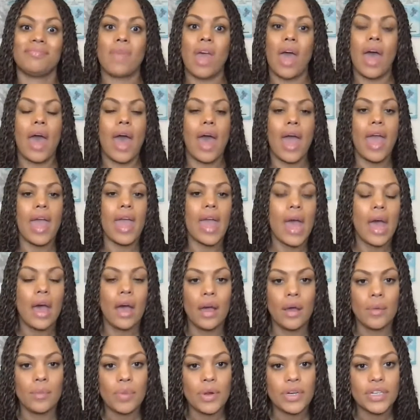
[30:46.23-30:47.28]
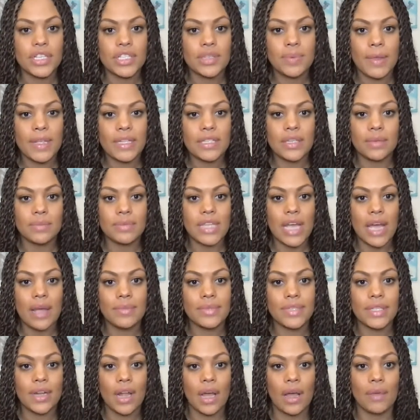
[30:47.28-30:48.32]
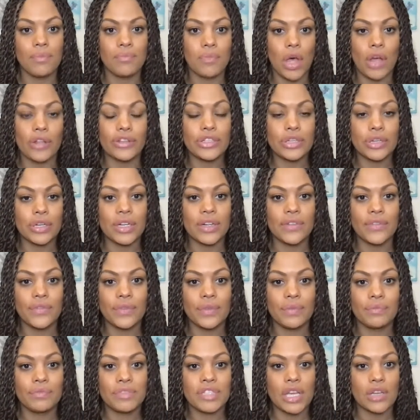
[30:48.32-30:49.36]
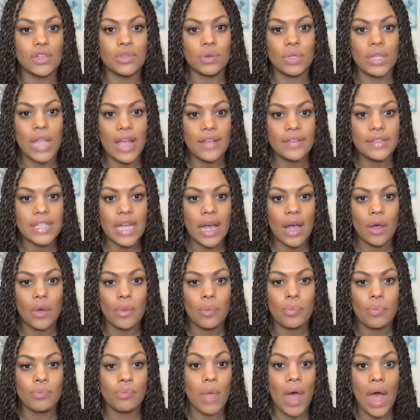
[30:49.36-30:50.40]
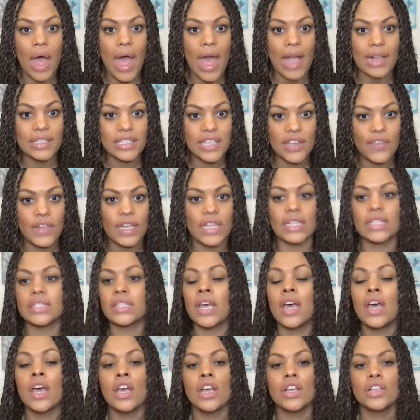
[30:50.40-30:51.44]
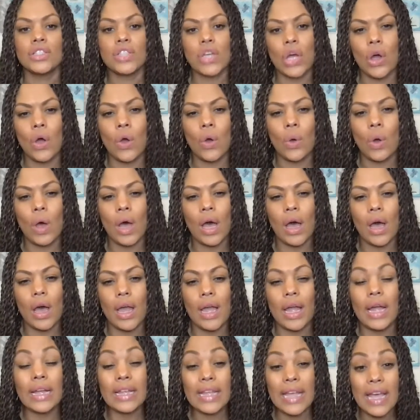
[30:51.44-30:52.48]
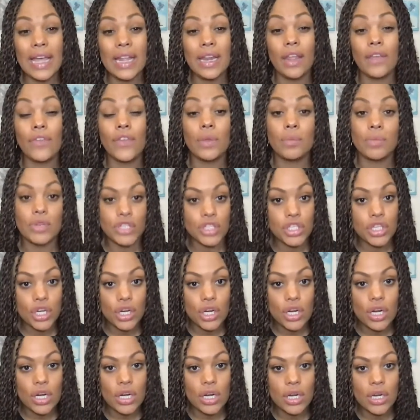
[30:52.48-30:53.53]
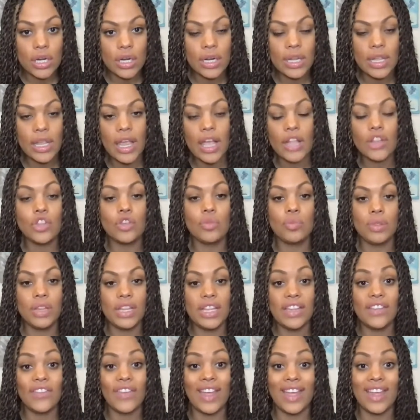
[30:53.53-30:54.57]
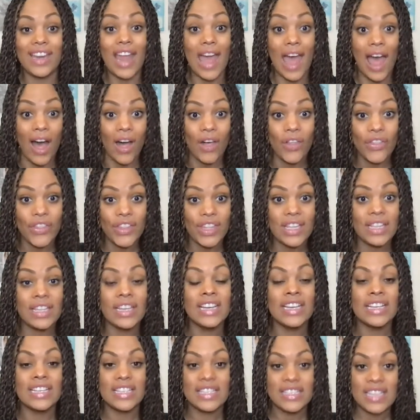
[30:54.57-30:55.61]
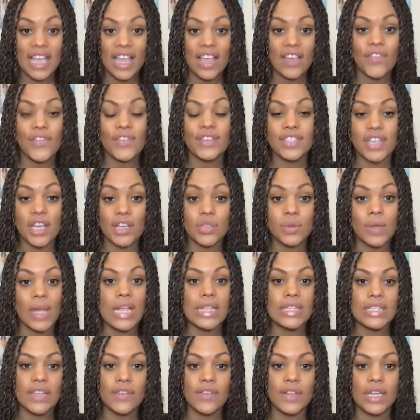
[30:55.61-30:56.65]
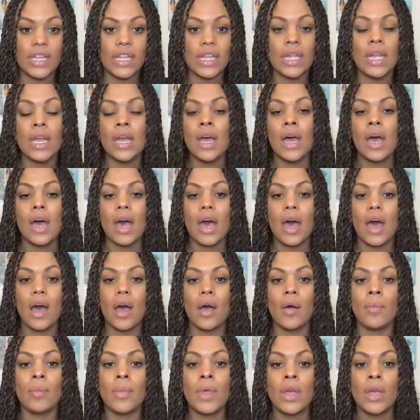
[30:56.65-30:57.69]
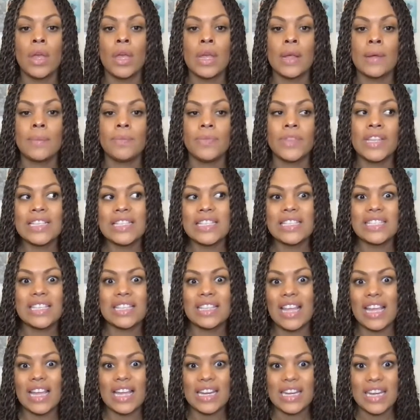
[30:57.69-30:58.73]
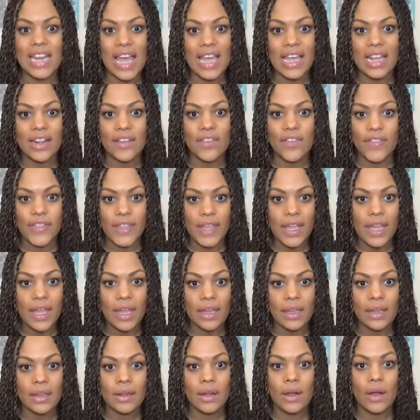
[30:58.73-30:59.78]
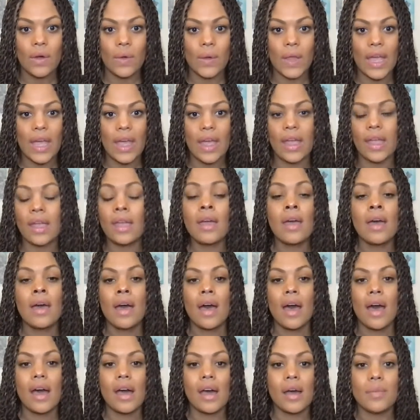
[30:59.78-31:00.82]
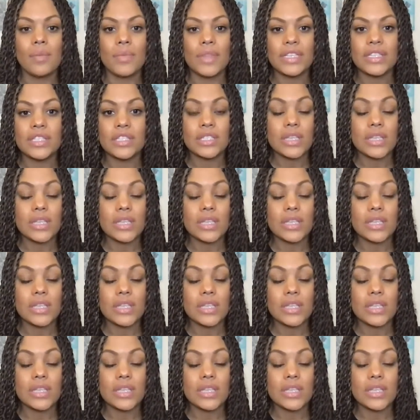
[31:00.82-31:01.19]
I participate sometimes in alternative sexual lifestyle activities. So again, if you're mature and you believe in healthy, safe sexual activity, this isn't like a negative thing. Okay. This is